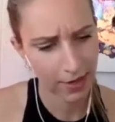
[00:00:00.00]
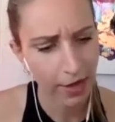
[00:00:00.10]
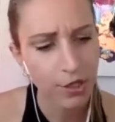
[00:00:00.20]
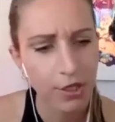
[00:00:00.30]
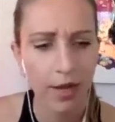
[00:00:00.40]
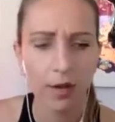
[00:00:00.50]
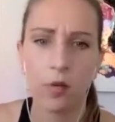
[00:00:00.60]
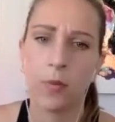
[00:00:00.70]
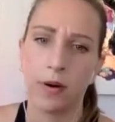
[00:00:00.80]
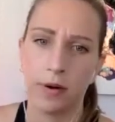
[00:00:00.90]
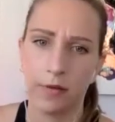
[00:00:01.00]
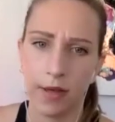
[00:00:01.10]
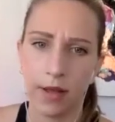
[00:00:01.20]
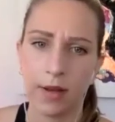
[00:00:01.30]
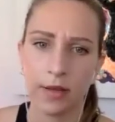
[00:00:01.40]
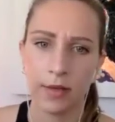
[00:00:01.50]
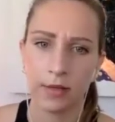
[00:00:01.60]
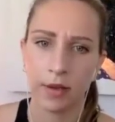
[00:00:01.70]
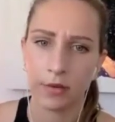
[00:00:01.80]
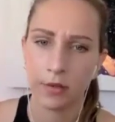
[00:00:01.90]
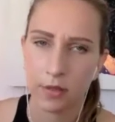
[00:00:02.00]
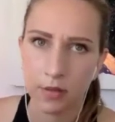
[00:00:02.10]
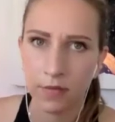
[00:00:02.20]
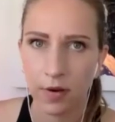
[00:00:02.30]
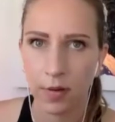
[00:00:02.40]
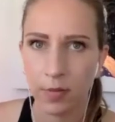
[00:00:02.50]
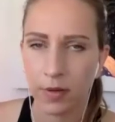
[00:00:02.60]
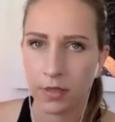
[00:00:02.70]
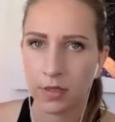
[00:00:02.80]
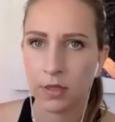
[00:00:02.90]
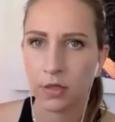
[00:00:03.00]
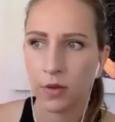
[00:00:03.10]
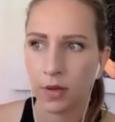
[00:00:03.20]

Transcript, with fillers: a shadow part of it that was still very present too.